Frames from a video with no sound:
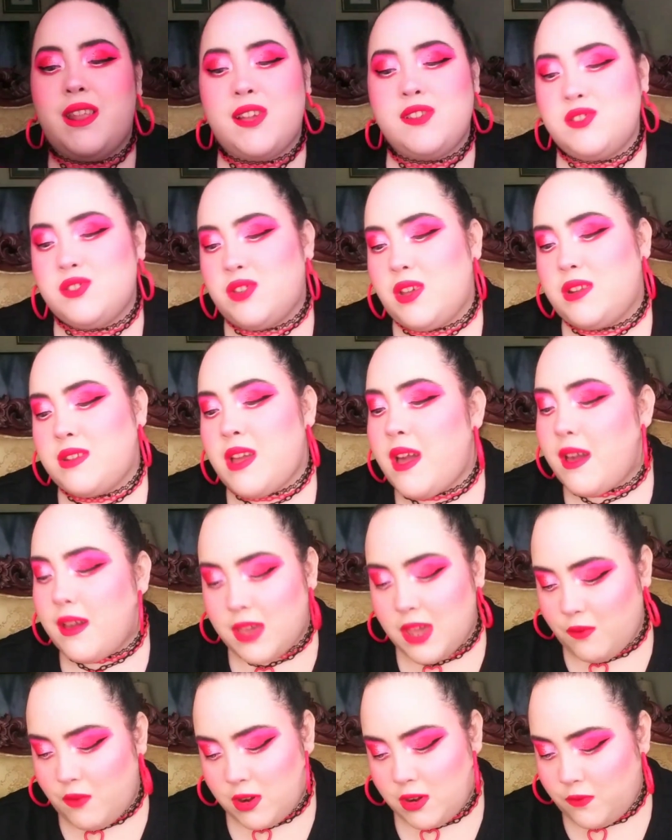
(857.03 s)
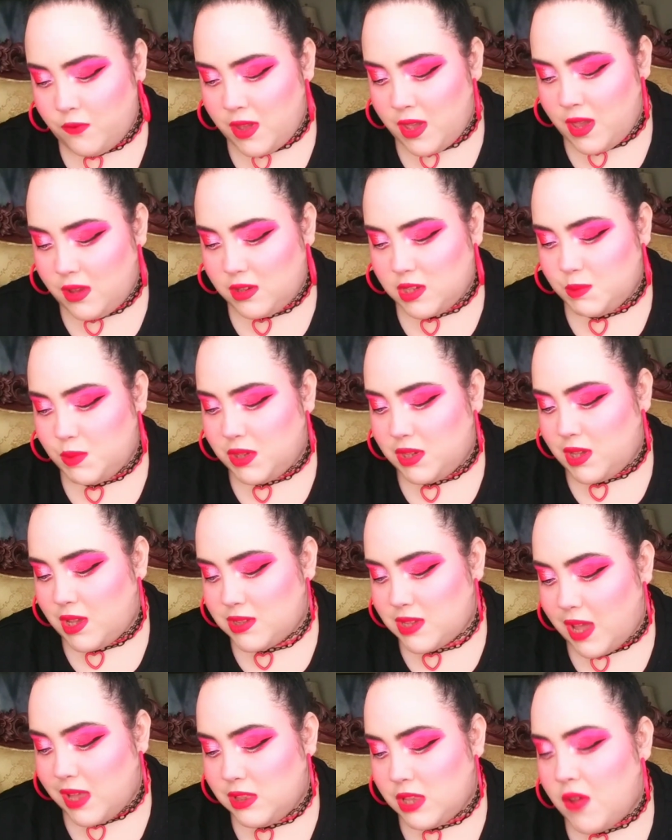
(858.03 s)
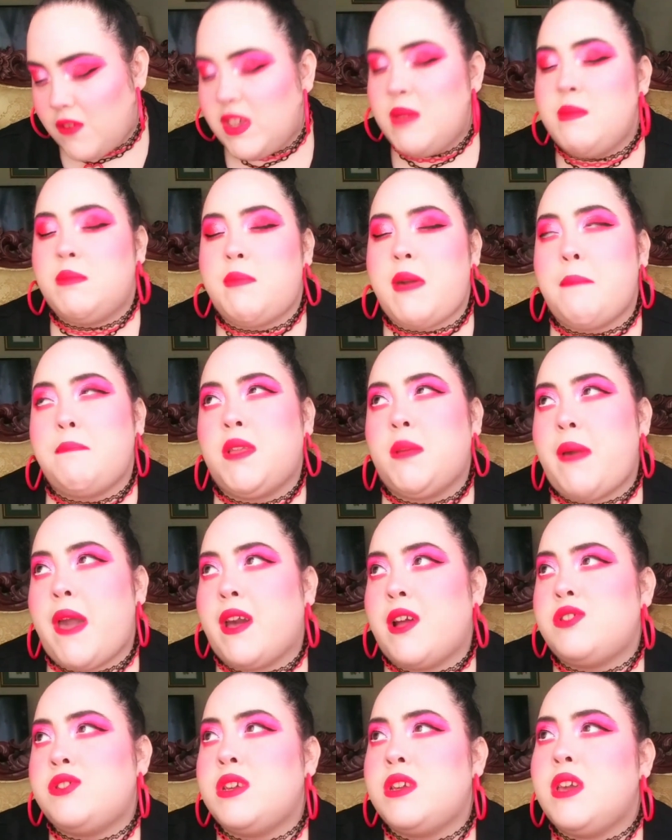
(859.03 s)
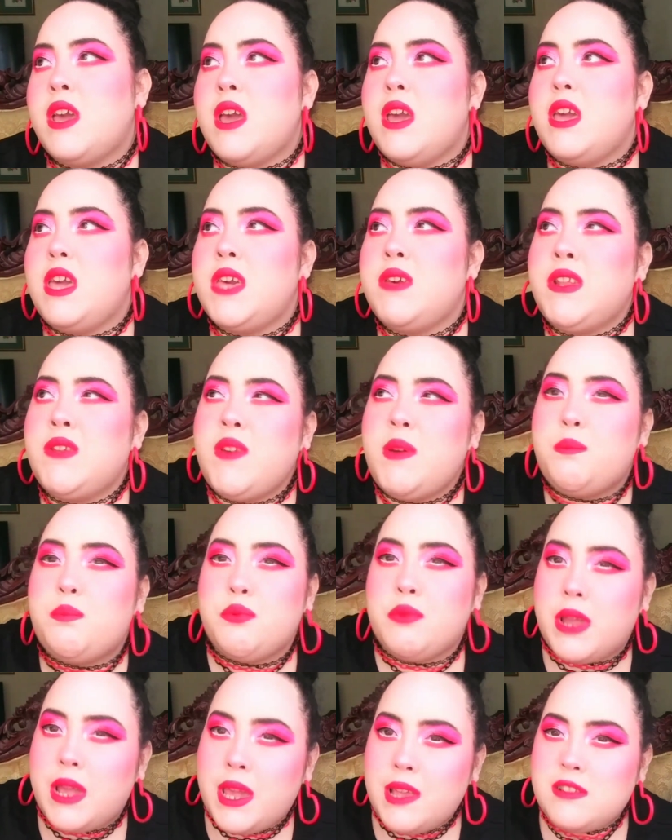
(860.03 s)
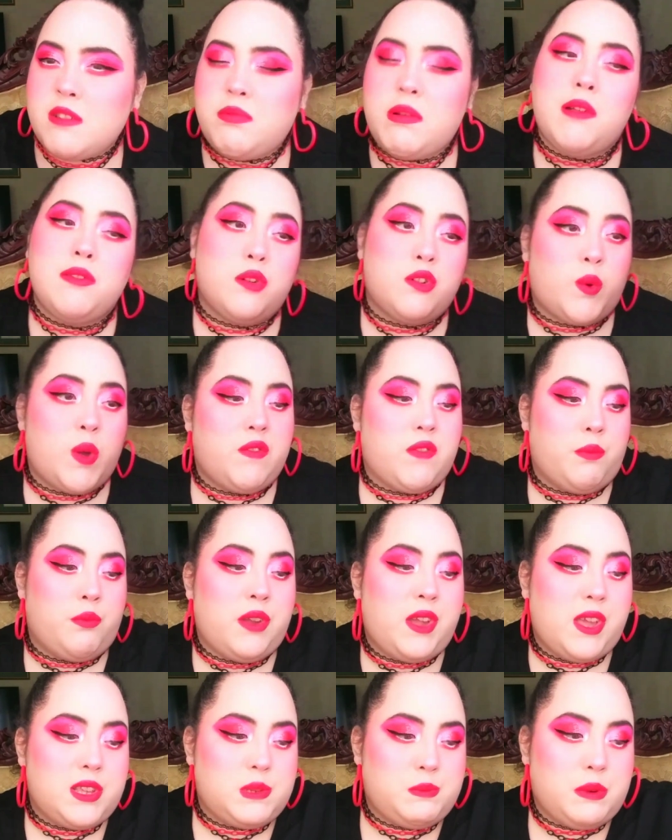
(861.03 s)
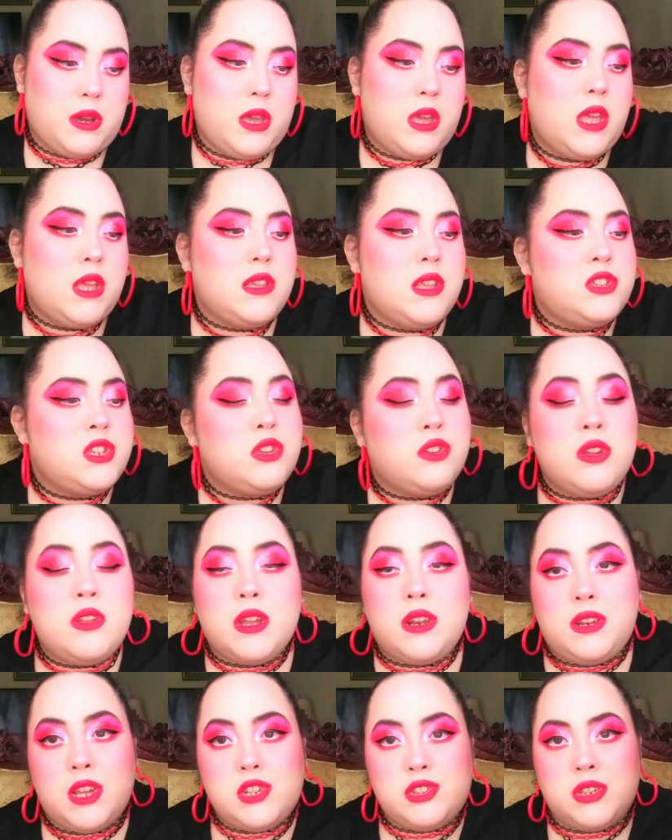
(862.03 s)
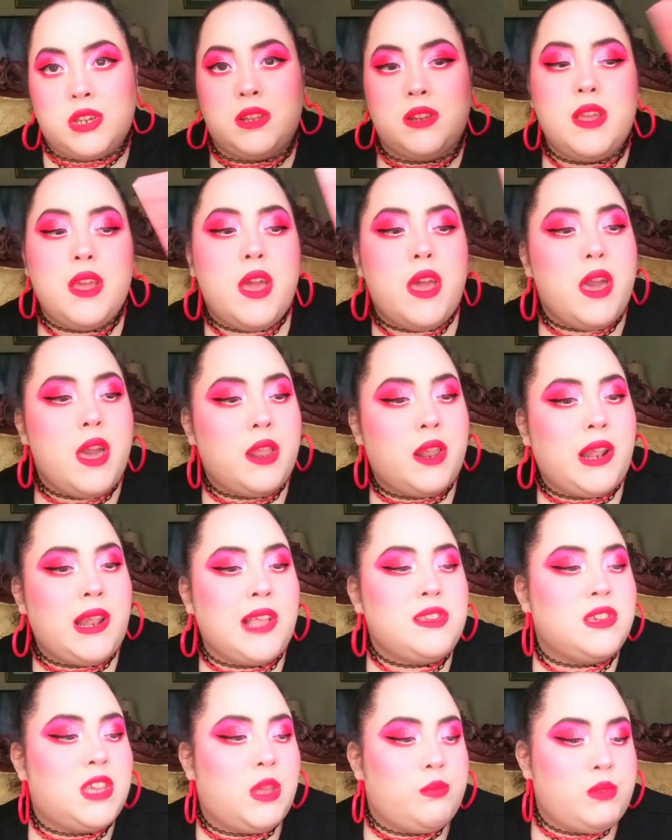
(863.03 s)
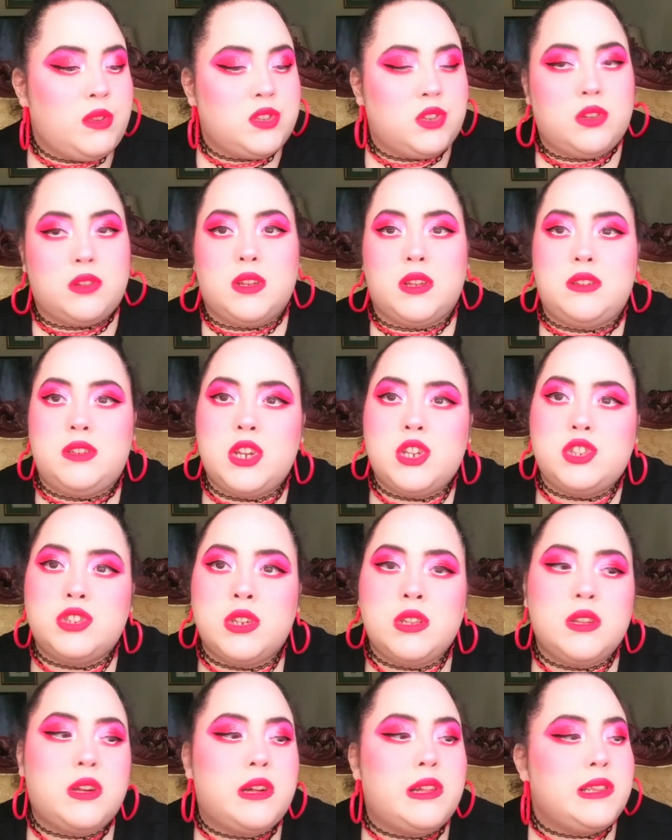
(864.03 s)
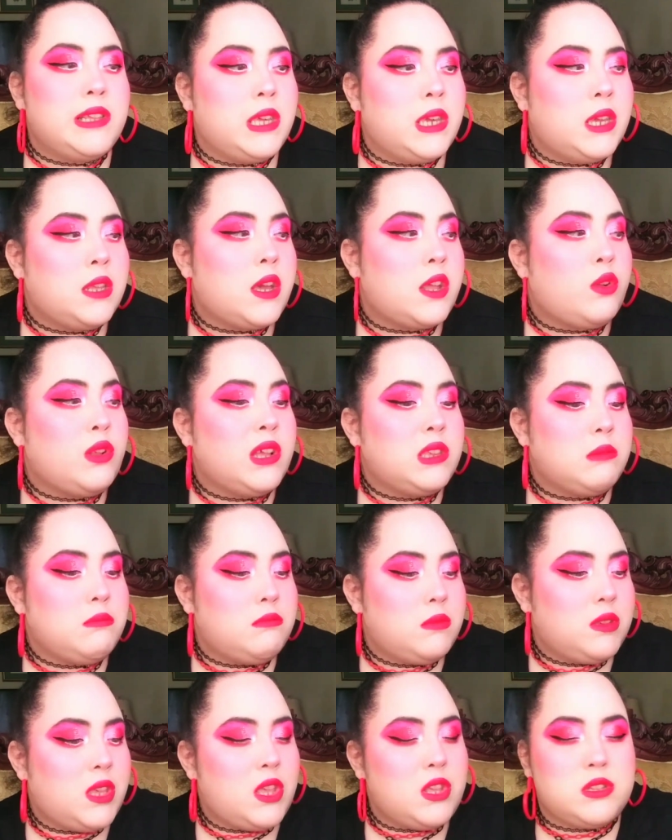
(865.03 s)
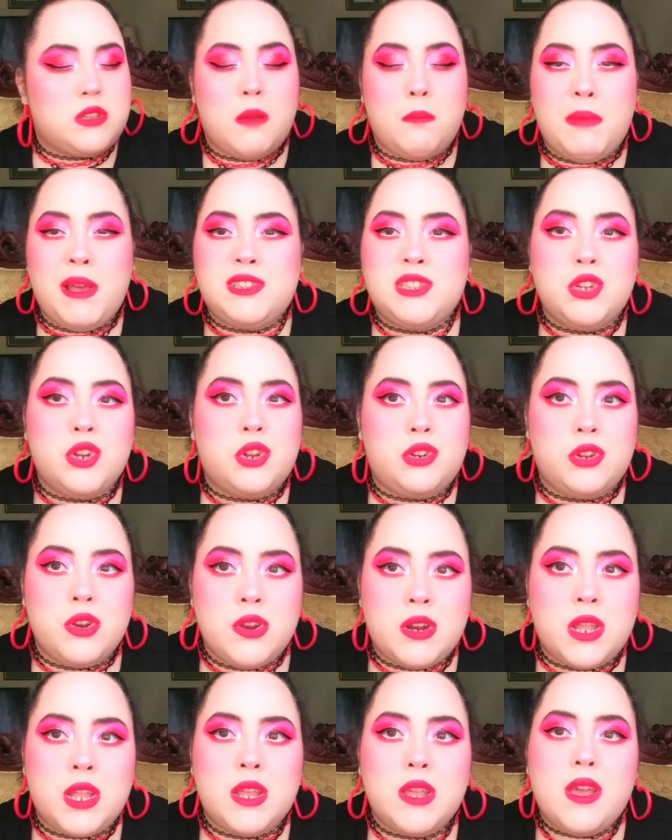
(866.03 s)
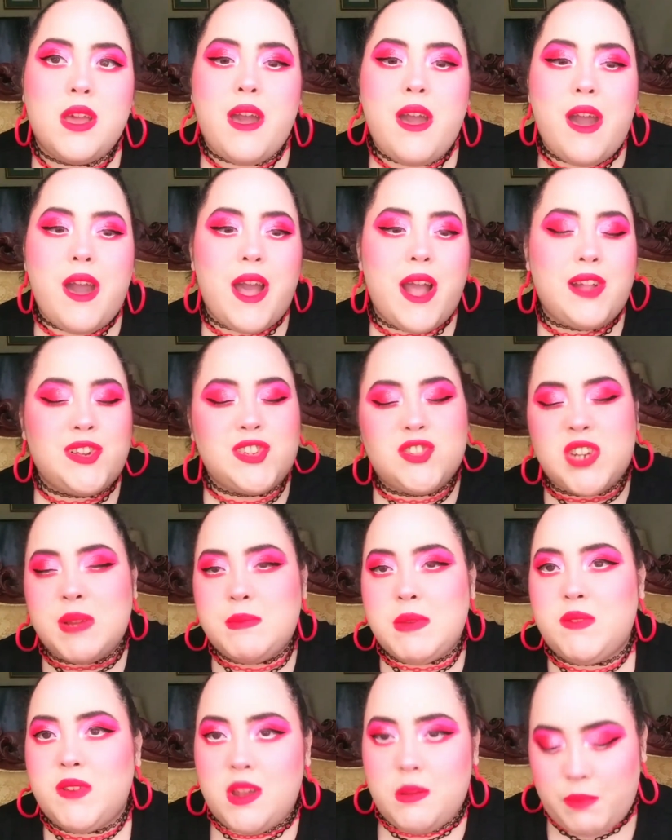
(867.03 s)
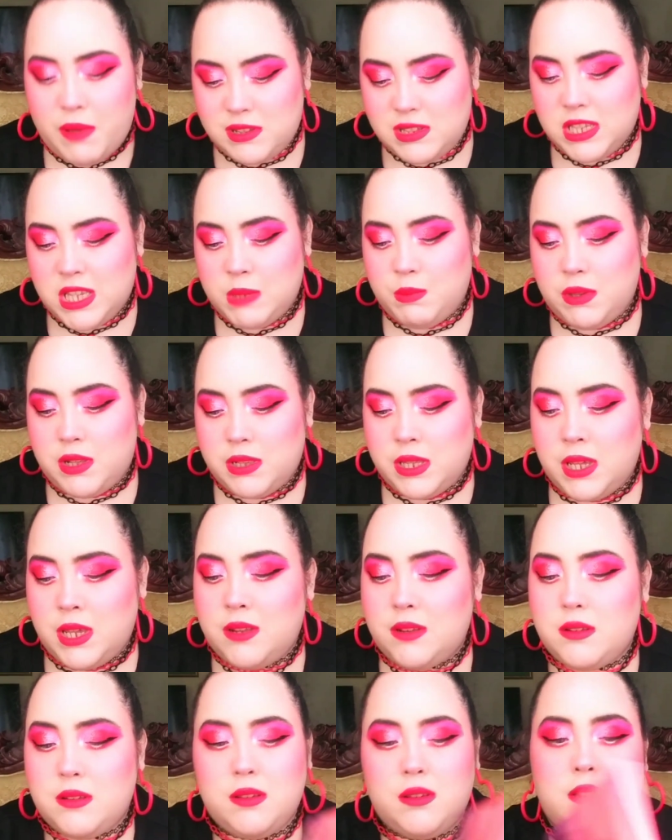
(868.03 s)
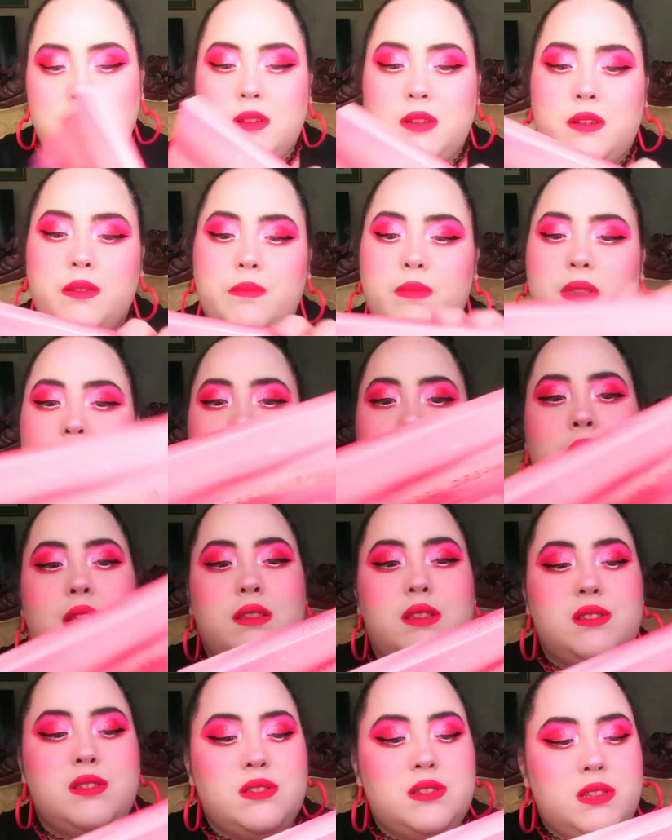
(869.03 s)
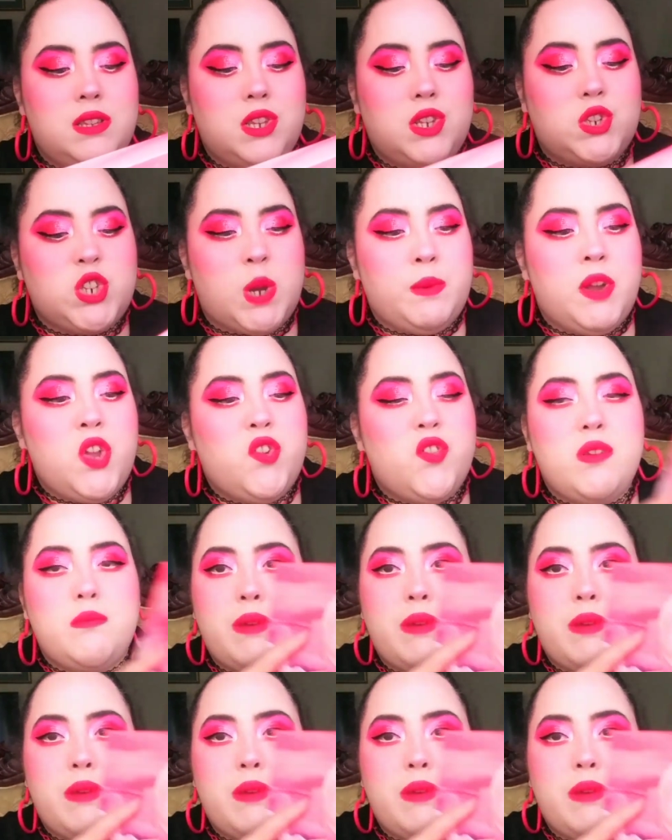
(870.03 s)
I just could not get rid of it because I love keeping the packaging. Even if it breaks, I probably throw it away for breaks. But it's in good condition. And I like to keep these in good condition, clean. I don't want things that are messy or dirty. I just try my very best to keep it clean. And this is the Strawberry Dream